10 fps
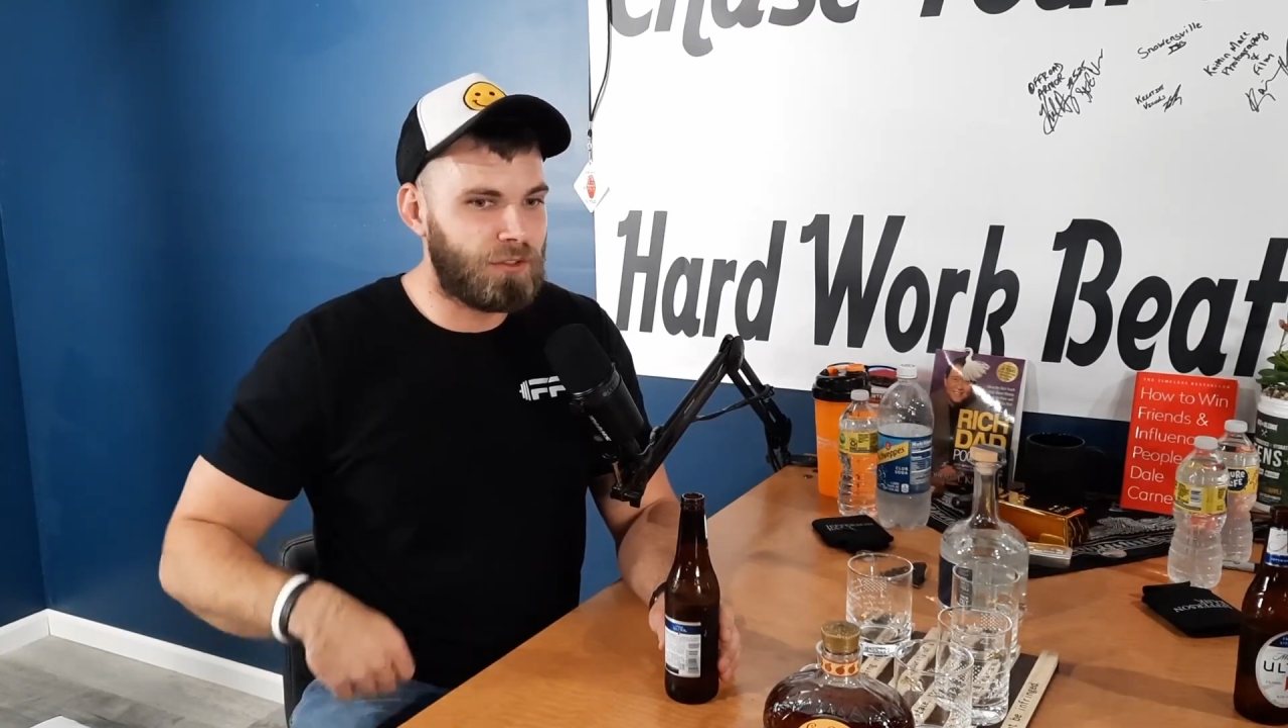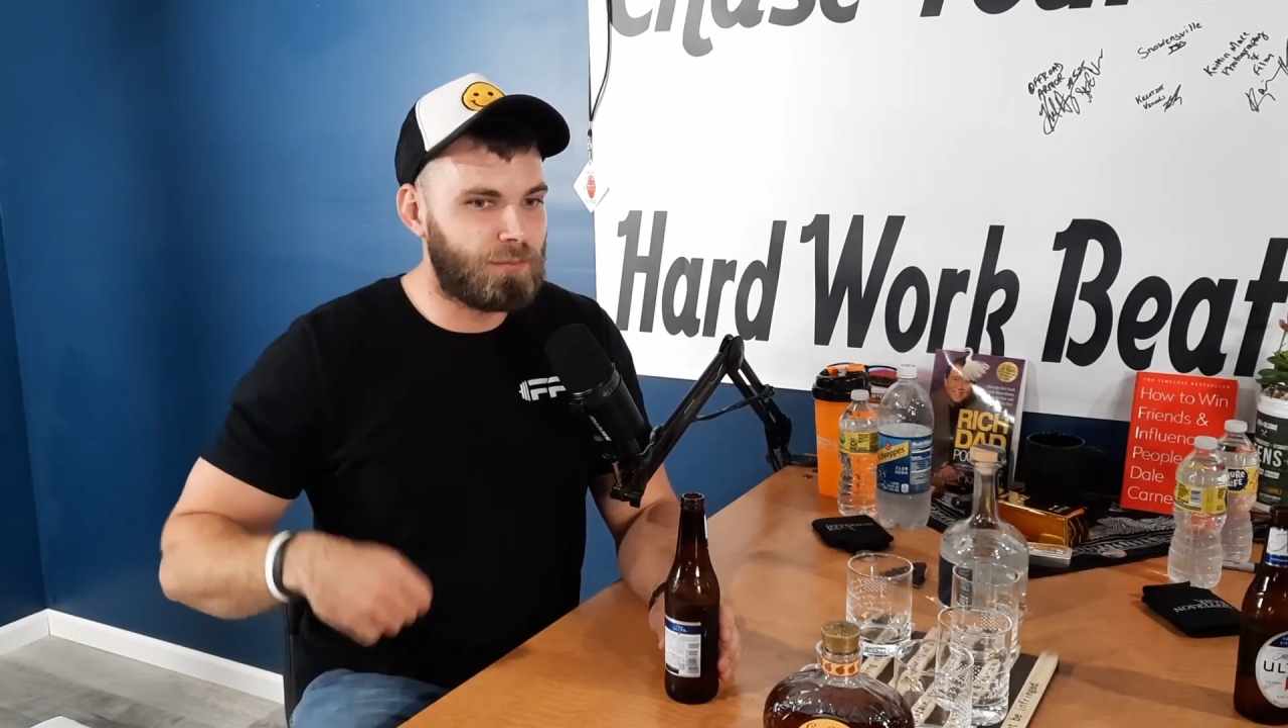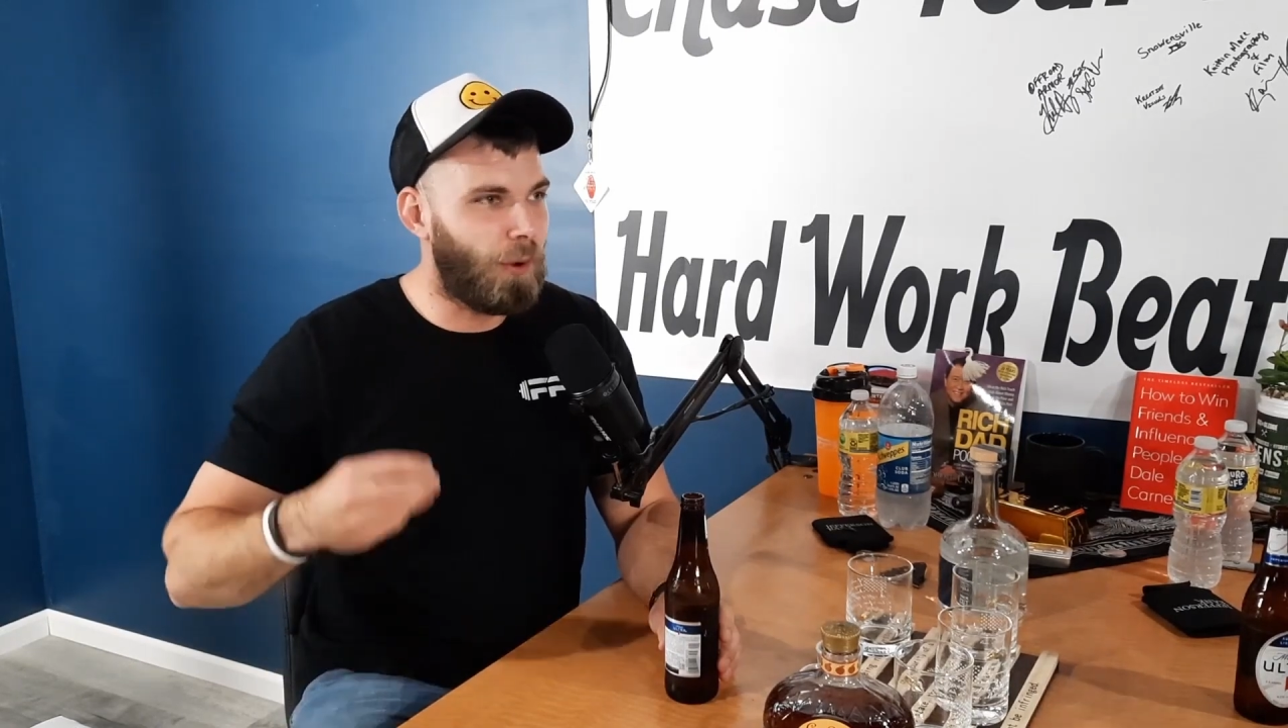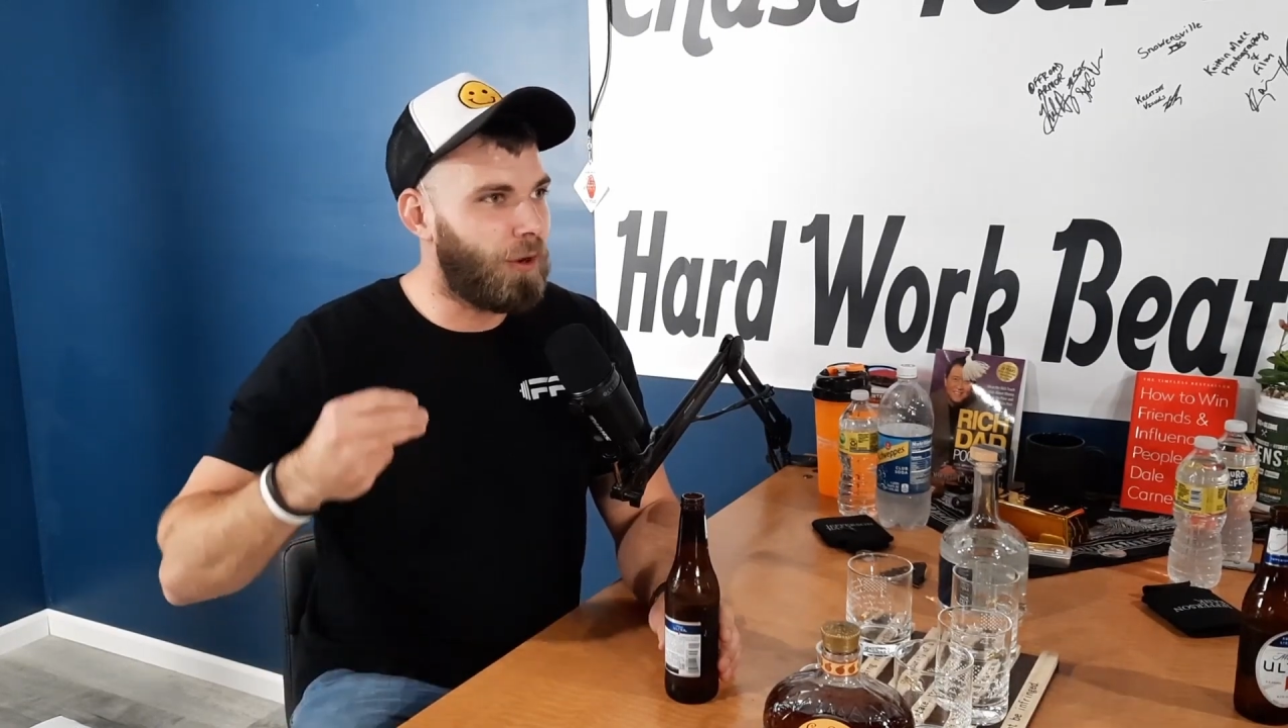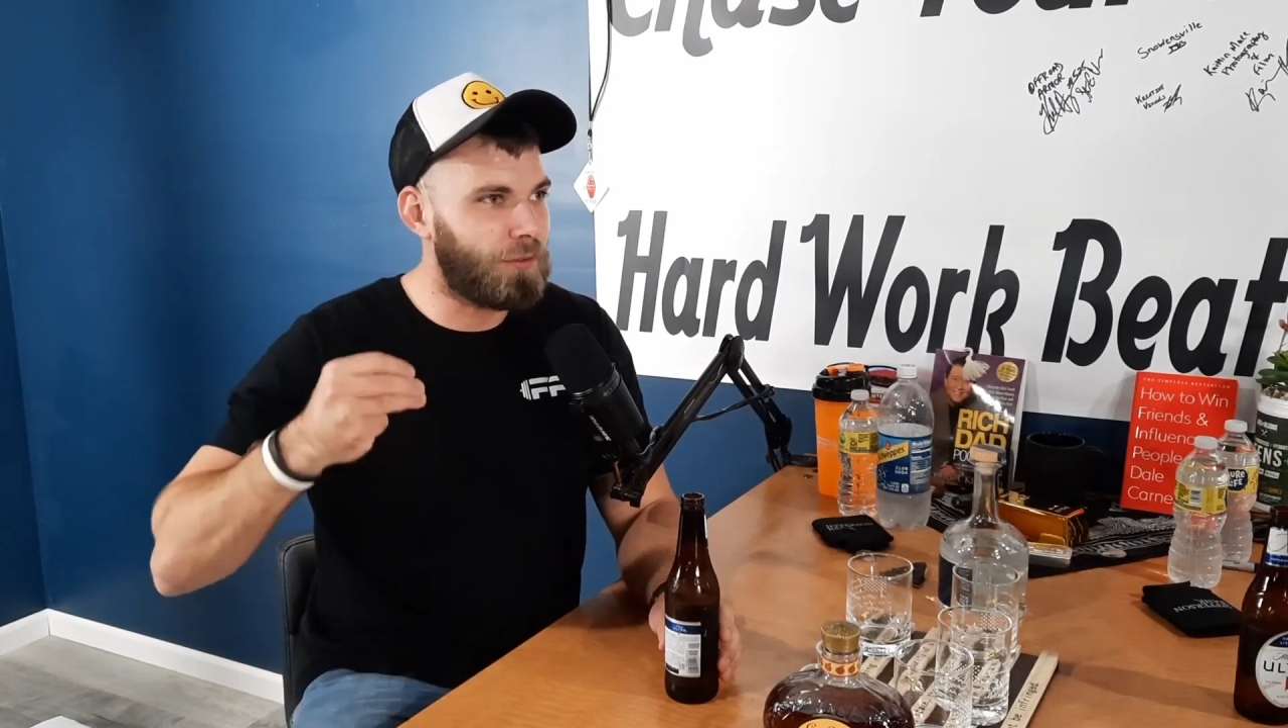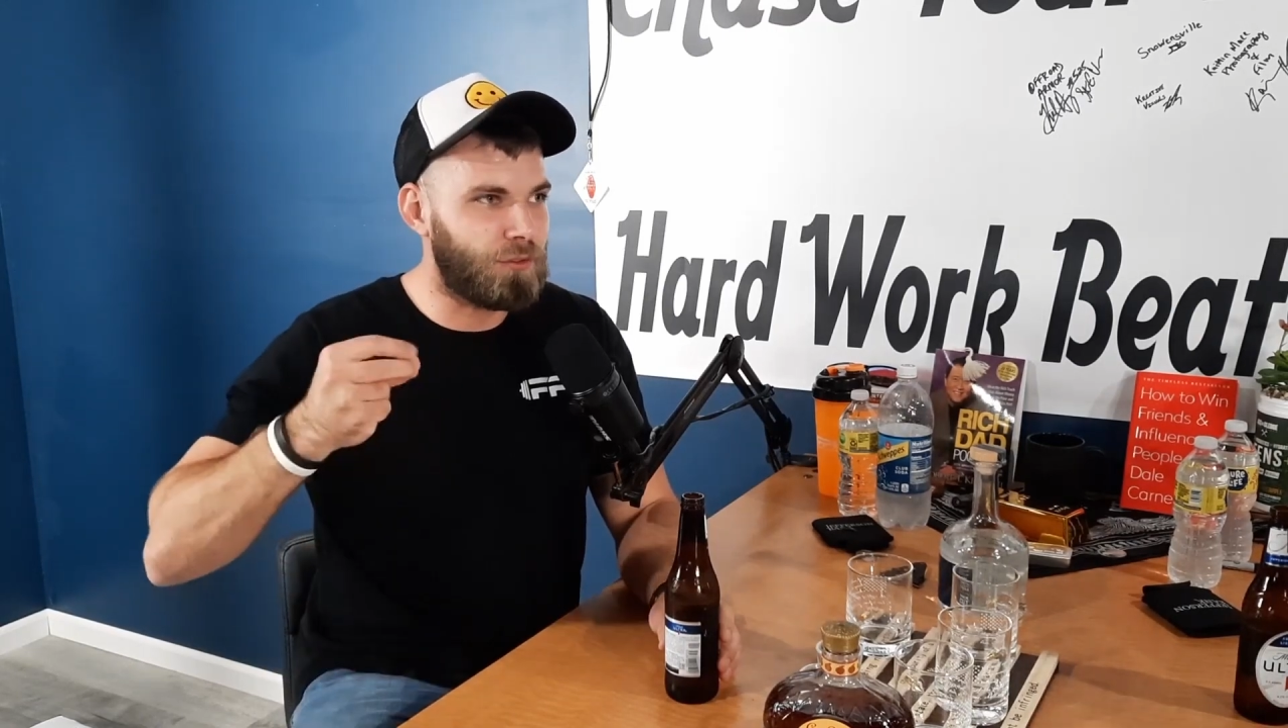spark